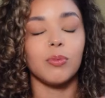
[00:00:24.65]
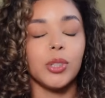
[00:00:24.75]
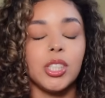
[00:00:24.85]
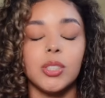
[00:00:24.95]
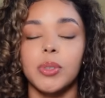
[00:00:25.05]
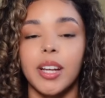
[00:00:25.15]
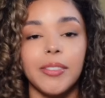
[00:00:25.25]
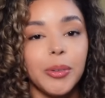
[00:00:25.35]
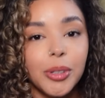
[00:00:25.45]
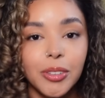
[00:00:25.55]
which is when
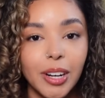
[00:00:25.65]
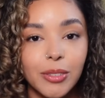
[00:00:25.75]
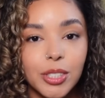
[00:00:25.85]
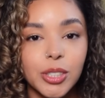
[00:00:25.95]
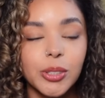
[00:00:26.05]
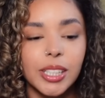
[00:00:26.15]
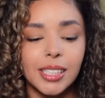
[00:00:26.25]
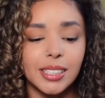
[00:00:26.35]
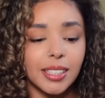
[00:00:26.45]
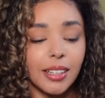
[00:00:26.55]
everyone around you
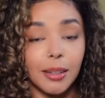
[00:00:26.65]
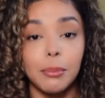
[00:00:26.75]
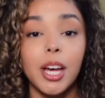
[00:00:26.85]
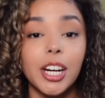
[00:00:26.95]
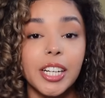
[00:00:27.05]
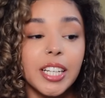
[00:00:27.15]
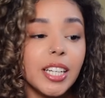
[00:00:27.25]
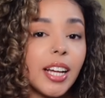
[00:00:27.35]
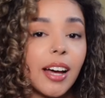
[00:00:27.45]
is getting married,